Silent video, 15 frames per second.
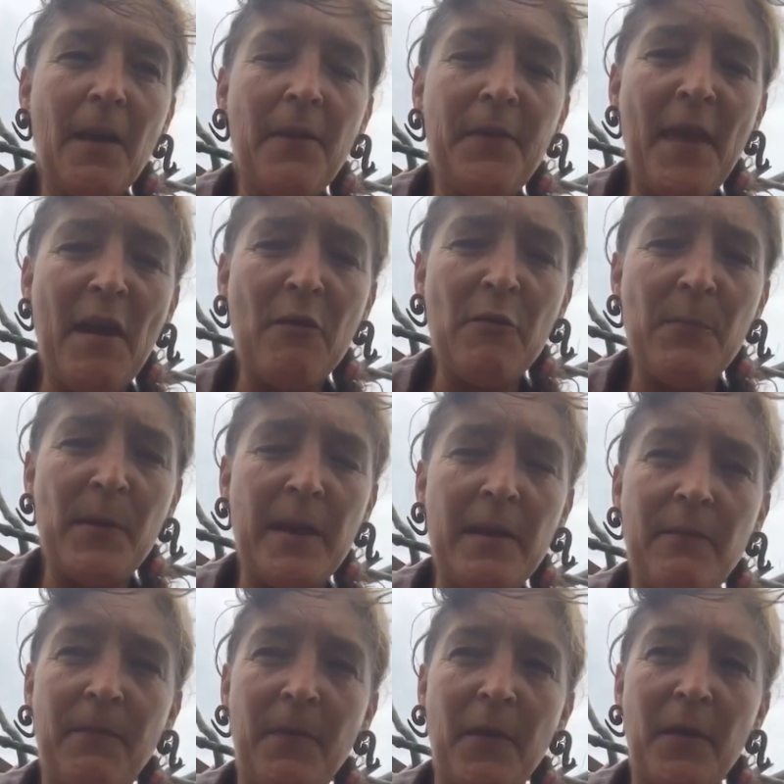therapy
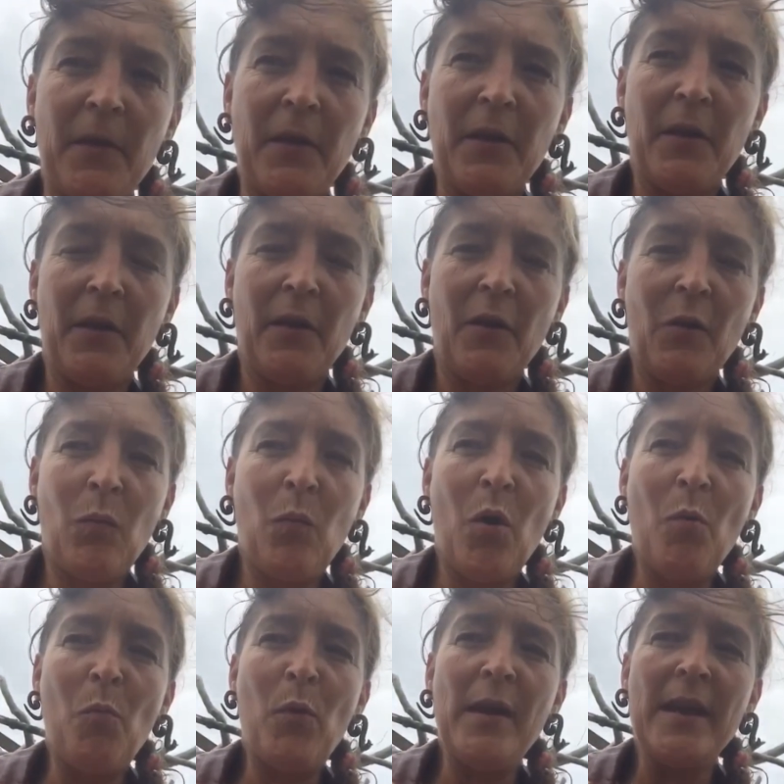for
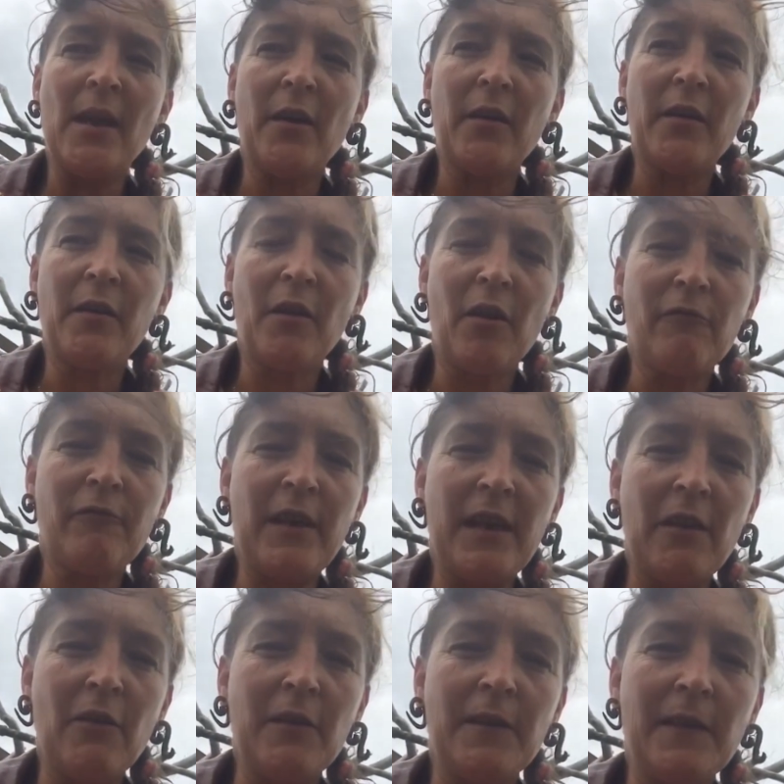one winter, I
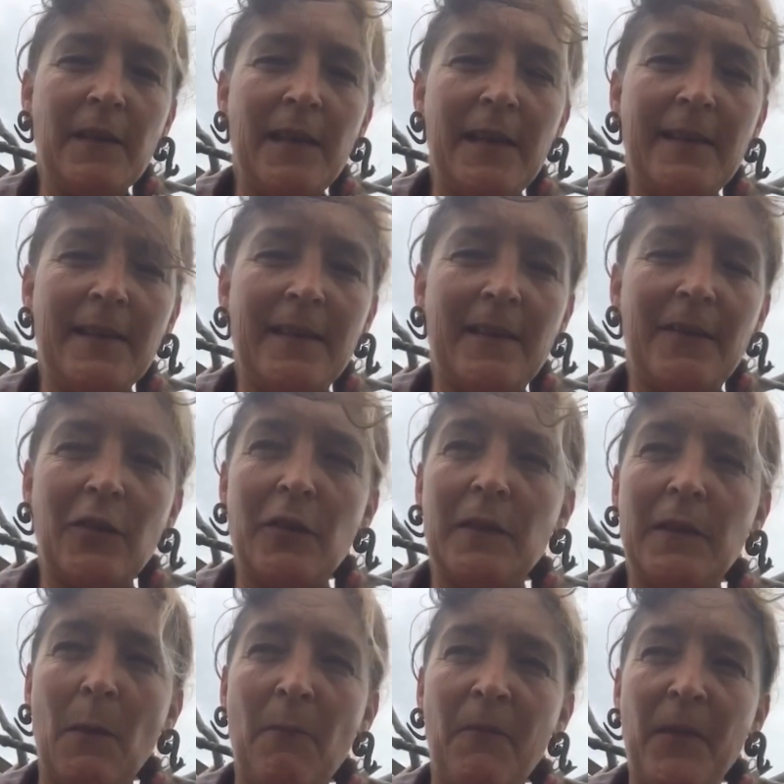realised I needed to do
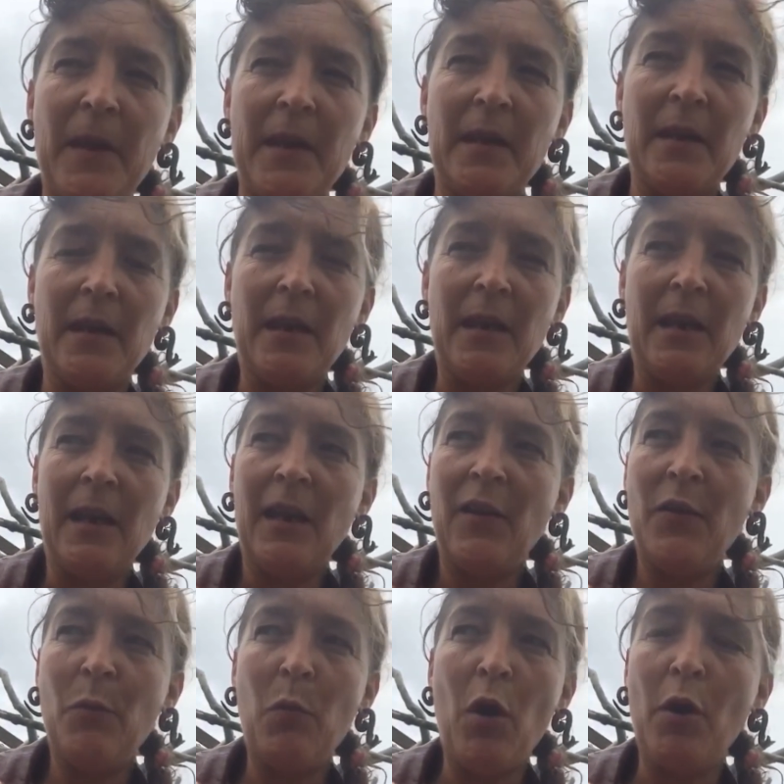something in
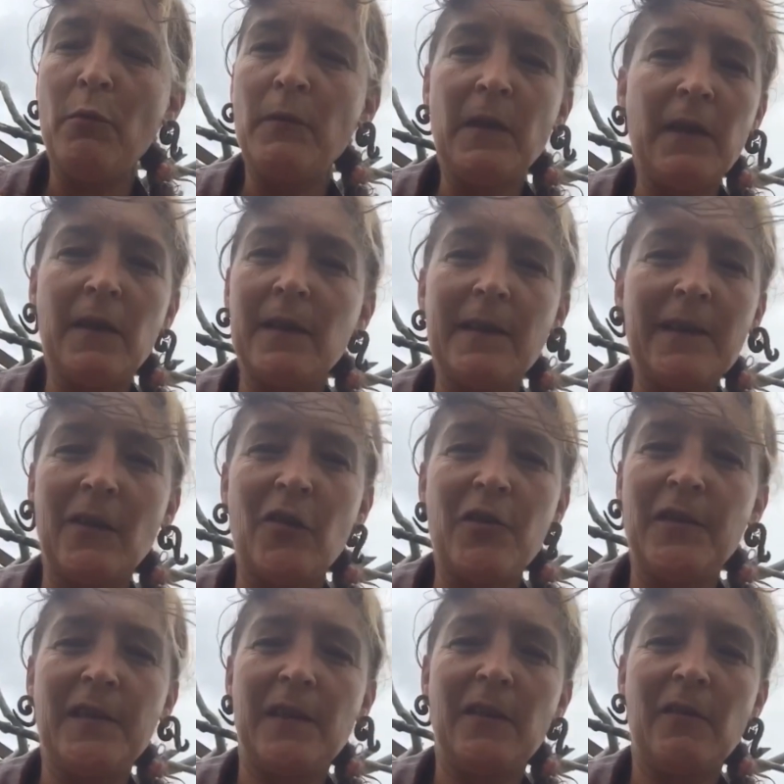the world, because I
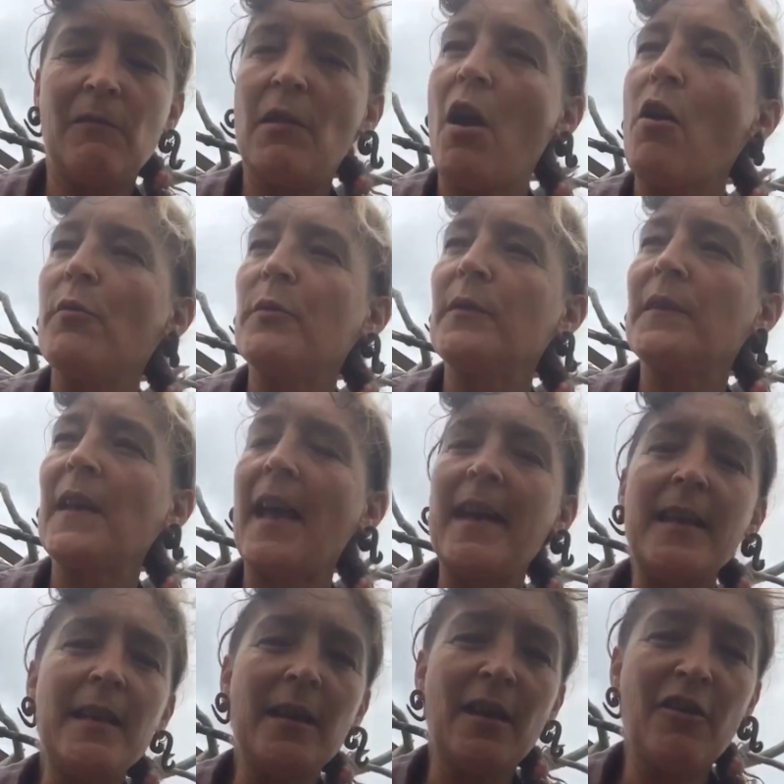used to do loads,
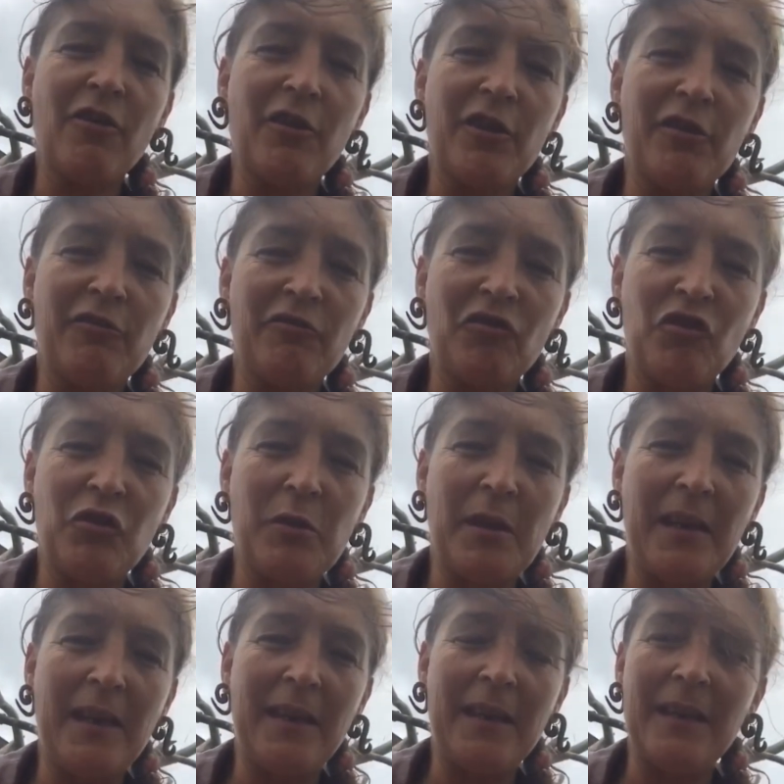hey, and I couldn't do
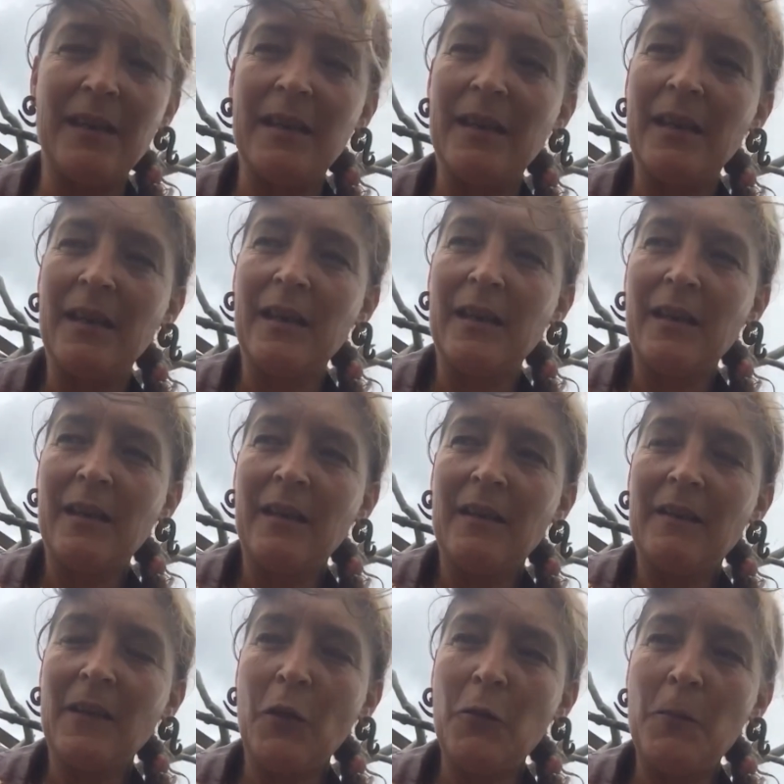anything.
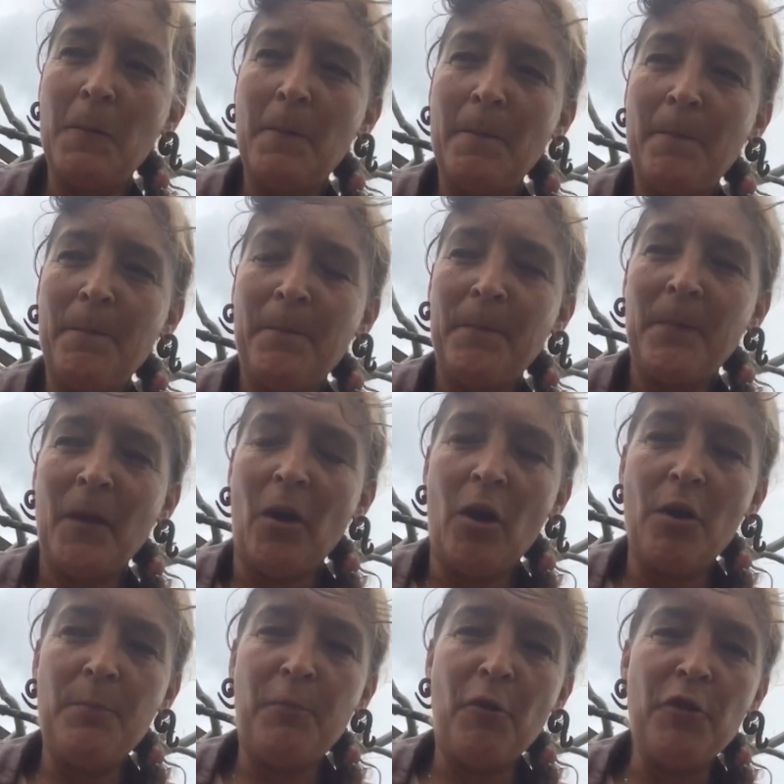So I
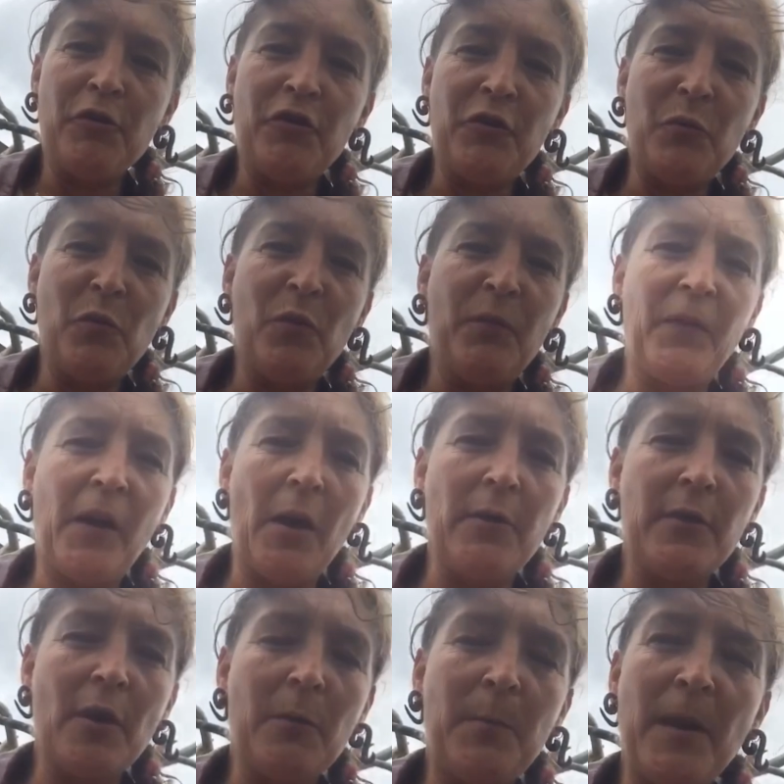approached the Wolfcote
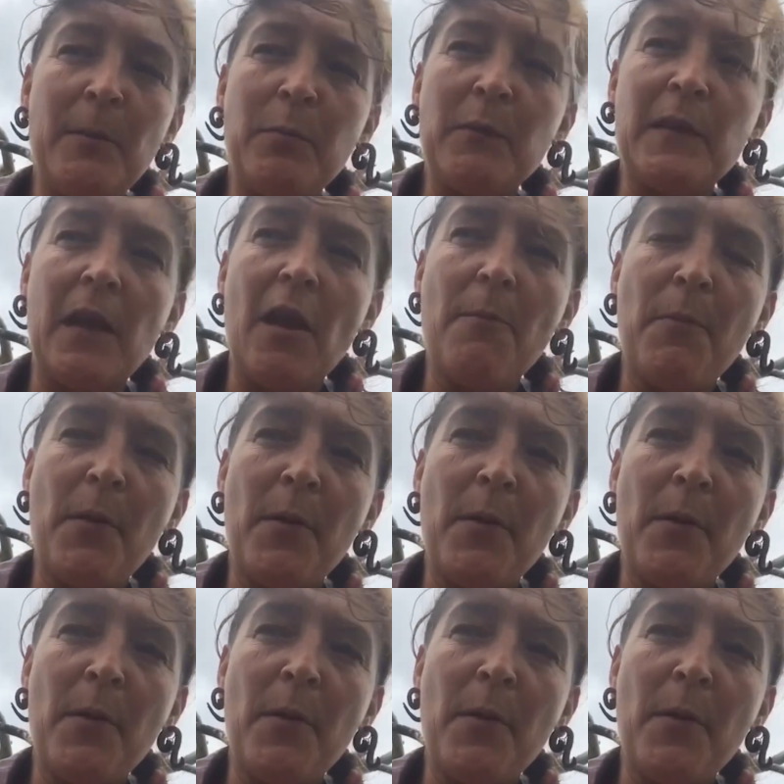Young People's Club